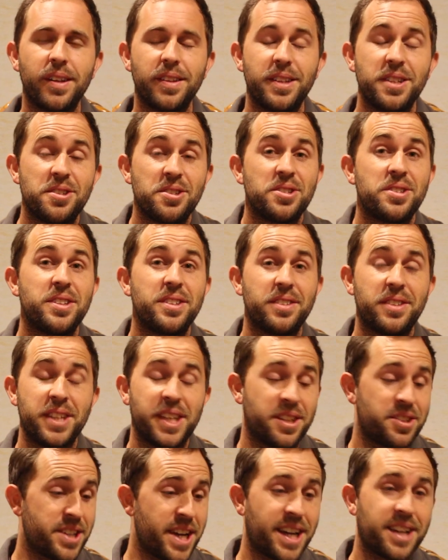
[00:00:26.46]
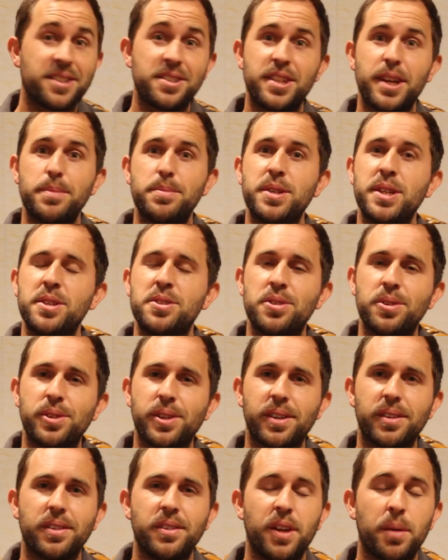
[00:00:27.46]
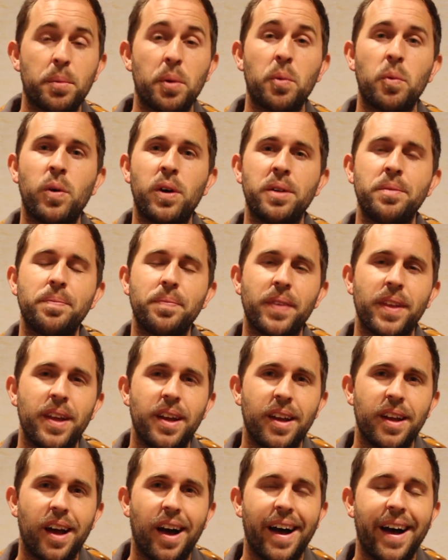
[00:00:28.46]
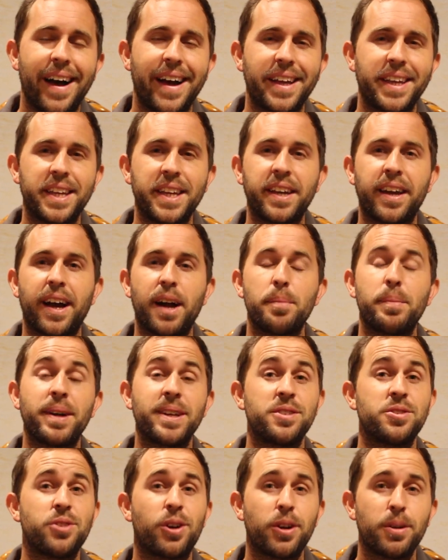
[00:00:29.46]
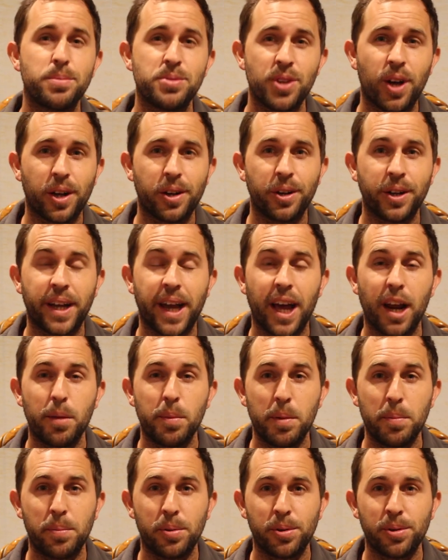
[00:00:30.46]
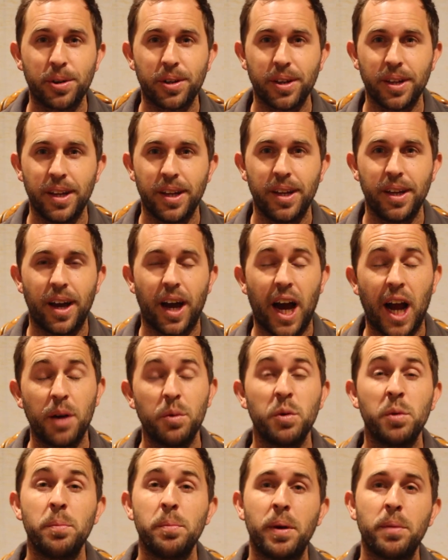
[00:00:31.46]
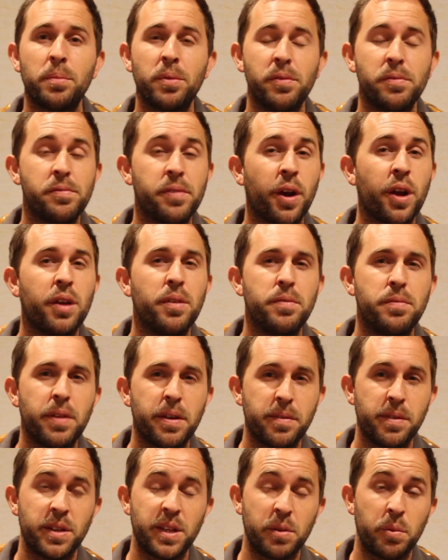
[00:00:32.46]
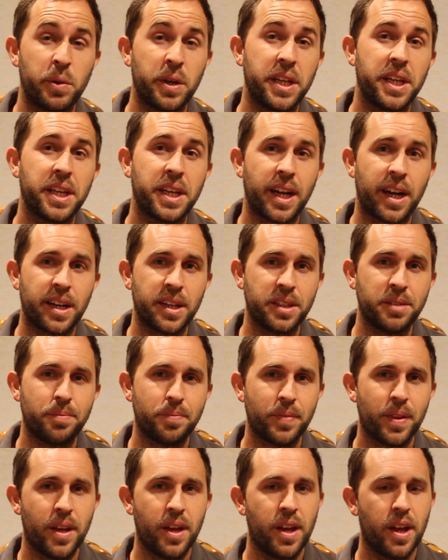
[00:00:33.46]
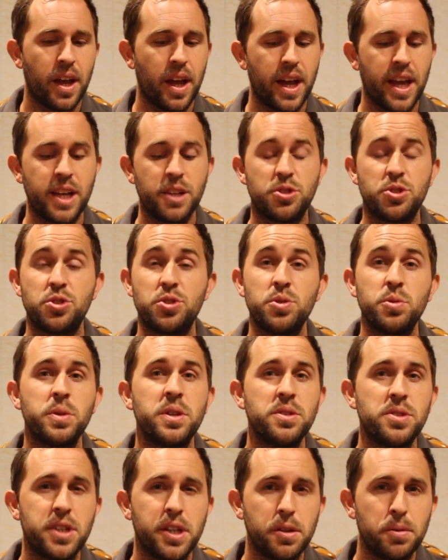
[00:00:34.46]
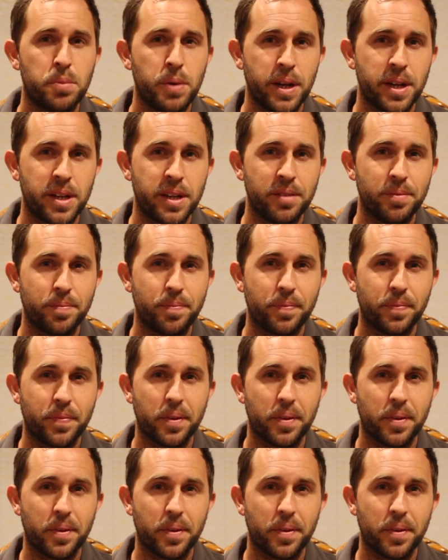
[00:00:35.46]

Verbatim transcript: this is the exact steps he took. Number one, uh, he got my Startup Soccer Academy book. I remember very vividly when he got it. As soon as he read it,